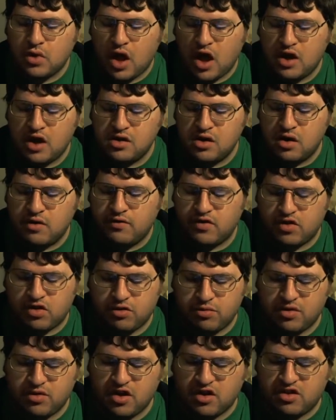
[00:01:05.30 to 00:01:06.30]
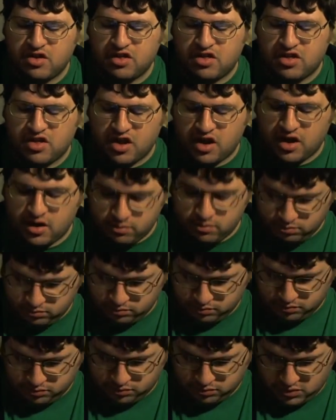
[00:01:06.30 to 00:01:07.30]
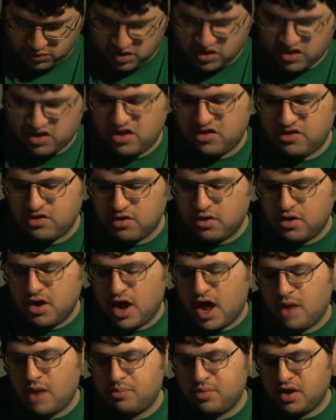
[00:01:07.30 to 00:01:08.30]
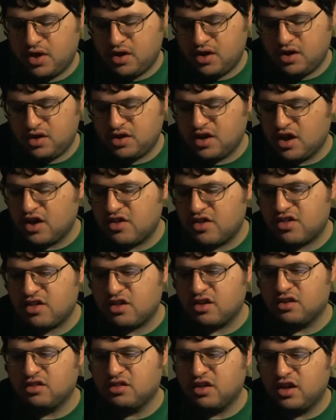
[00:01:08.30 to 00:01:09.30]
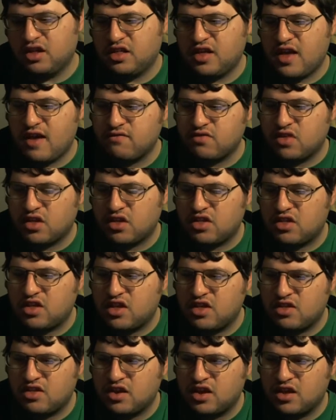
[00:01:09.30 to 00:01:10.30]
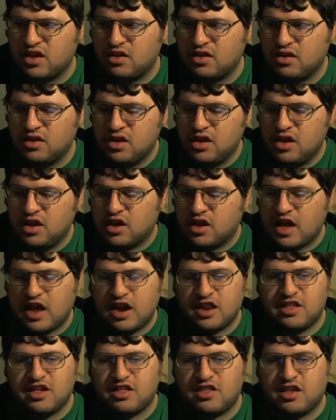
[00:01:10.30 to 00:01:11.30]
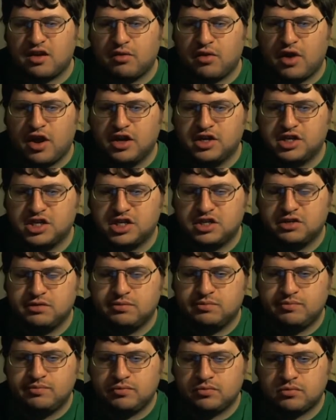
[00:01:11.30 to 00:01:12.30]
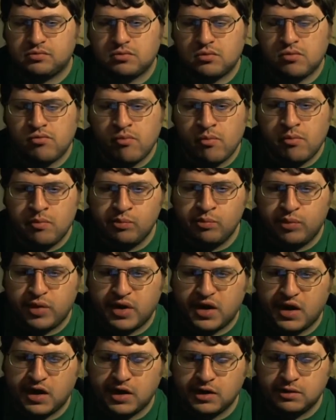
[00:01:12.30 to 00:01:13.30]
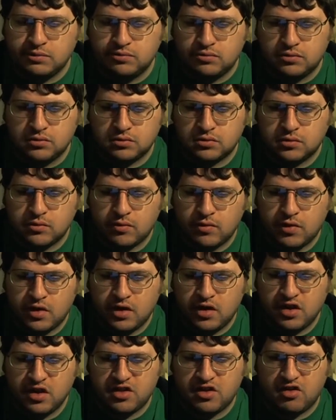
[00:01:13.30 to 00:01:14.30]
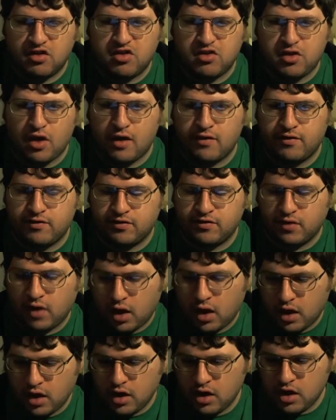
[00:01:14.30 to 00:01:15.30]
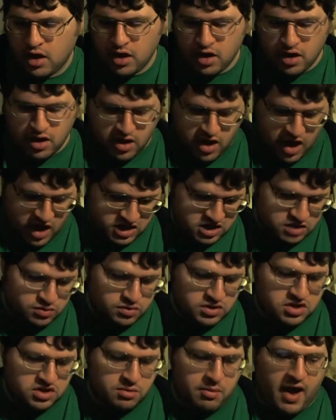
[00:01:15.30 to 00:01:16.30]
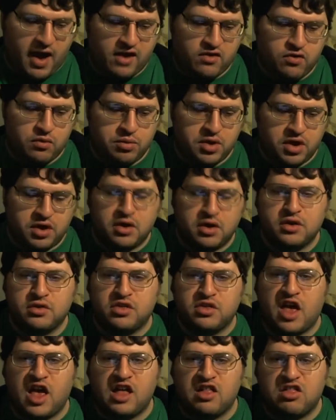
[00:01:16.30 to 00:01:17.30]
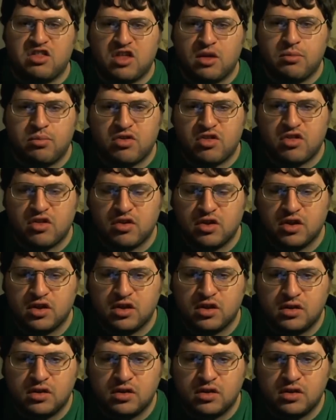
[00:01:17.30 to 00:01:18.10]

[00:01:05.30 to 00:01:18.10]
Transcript: I don't know if it's because it's uh, Caesar or not, but it does lightly have the seasoning. Kind of tastes like ranch. But, uh, that's good stuff. I just wish the bags were bigger and they had zips.